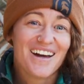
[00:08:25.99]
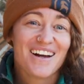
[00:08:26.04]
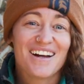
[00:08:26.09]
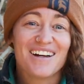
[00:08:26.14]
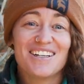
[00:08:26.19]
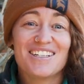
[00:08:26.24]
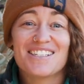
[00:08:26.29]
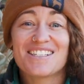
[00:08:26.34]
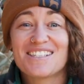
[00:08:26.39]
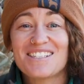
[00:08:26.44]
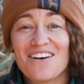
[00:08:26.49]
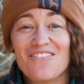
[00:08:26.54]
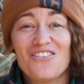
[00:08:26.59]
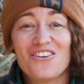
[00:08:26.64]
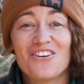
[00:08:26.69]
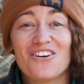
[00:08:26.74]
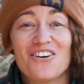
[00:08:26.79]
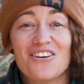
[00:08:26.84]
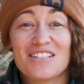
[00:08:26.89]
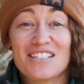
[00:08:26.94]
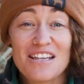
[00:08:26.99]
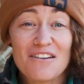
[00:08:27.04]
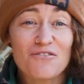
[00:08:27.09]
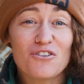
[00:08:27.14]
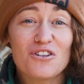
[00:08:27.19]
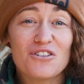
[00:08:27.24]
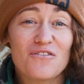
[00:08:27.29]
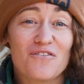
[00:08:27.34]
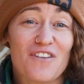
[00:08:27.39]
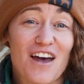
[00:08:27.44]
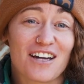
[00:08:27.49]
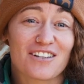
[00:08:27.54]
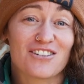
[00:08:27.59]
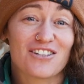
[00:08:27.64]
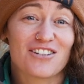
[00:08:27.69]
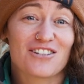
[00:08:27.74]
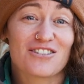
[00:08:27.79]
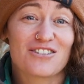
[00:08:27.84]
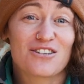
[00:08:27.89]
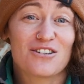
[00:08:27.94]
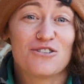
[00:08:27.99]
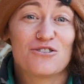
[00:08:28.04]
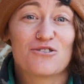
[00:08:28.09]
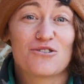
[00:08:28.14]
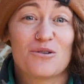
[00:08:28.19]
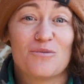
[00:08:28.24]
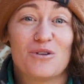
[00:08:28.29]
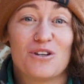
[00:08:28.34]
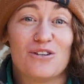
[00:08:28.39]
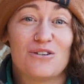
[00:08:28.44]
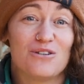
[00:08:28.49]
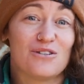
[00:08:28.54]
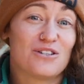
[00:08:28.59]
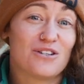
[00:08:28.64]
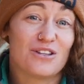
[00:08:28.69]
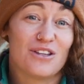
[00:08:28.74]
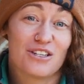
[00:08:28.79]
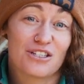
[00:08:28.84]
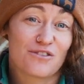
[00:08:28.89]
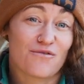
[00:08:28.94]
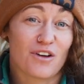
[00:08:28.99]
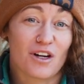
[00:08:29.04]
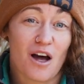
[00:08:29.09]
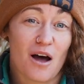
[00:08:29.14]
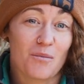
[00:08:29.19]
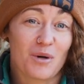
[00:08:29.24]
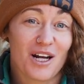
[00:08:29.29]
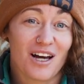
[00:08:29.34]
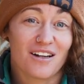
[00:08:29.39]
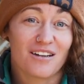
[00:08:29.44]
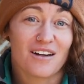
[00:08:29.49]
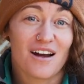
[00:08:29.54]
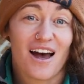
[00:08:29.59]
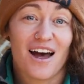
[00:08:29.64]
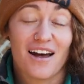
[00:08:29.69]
Now, several factors contribute to this phenomenon.